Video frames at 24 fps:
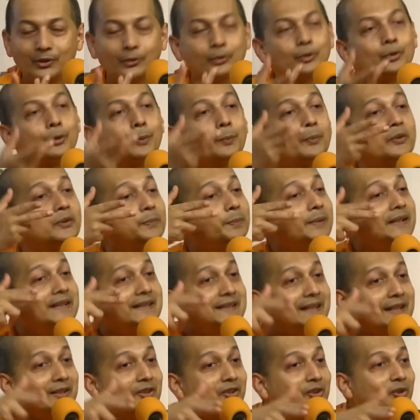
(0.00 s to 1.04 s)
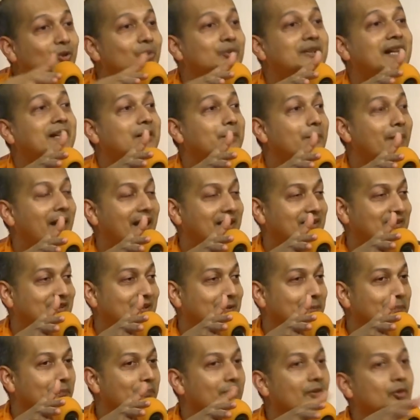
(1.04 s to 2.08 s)
So speaking through that
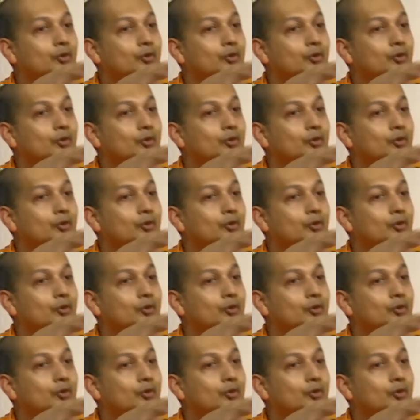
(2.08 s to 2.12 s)
mask.